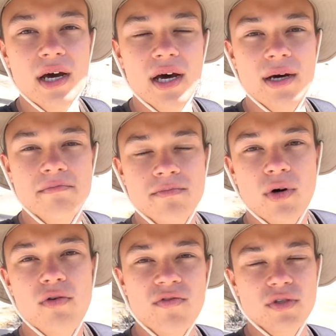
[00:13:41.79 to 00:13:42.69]

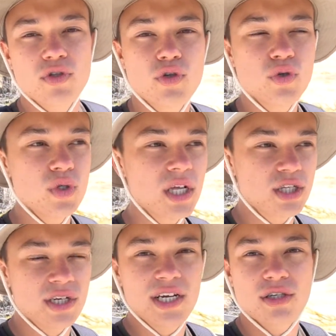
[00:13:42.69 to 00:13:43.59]
over to
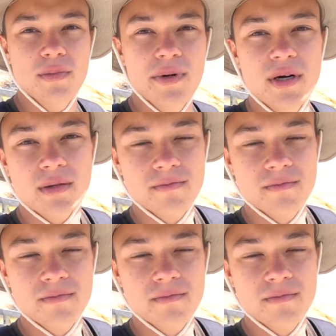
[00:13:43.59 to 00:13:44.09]
Geyser National Park.